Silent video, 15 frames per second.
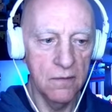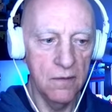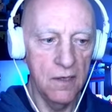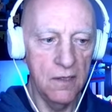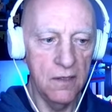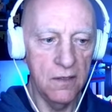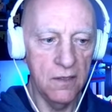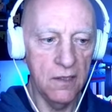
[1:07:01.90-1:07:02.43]

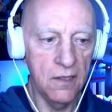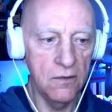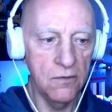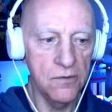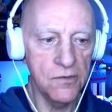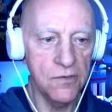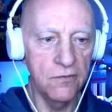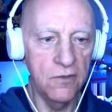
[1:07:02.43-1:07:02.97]
anything
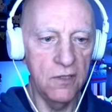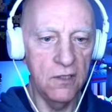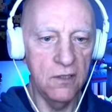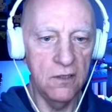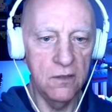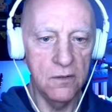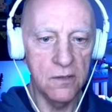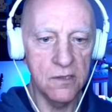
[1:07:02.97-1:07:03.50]
else
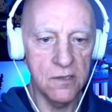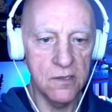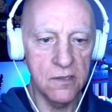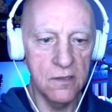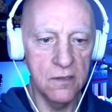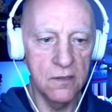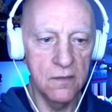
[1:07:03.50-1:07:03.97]
in use.